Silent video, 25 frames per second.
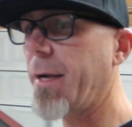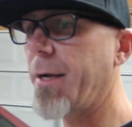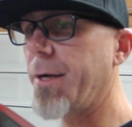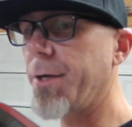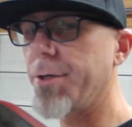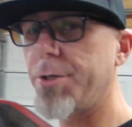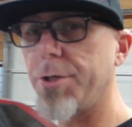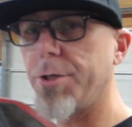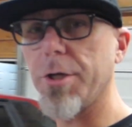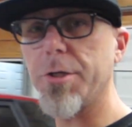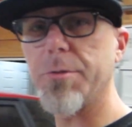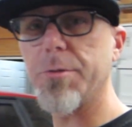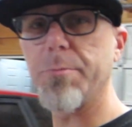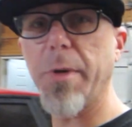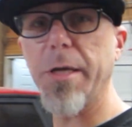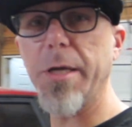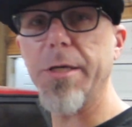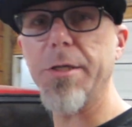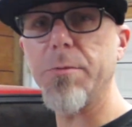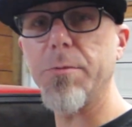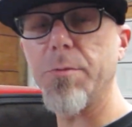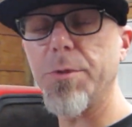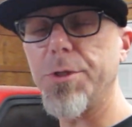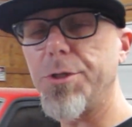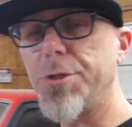here and touch
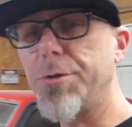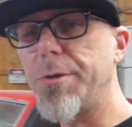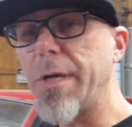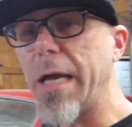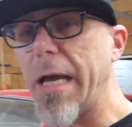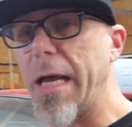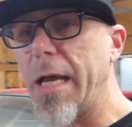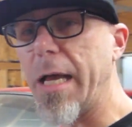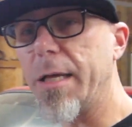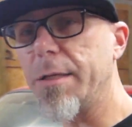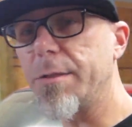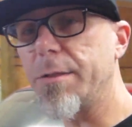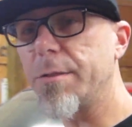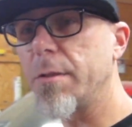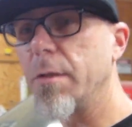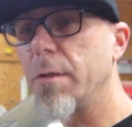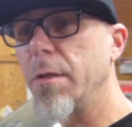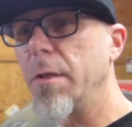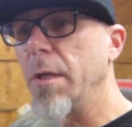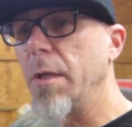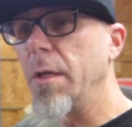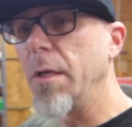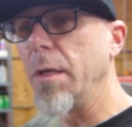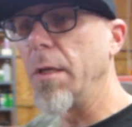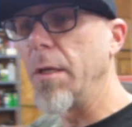bases with you guys.
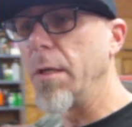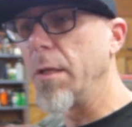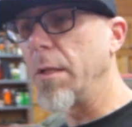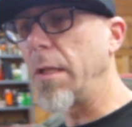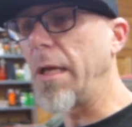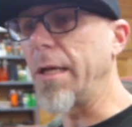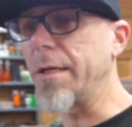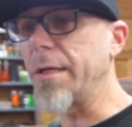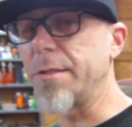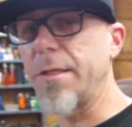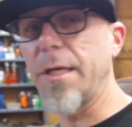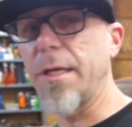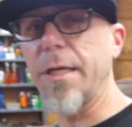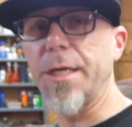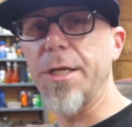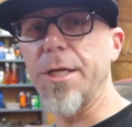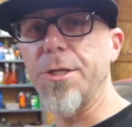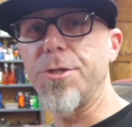Like I said,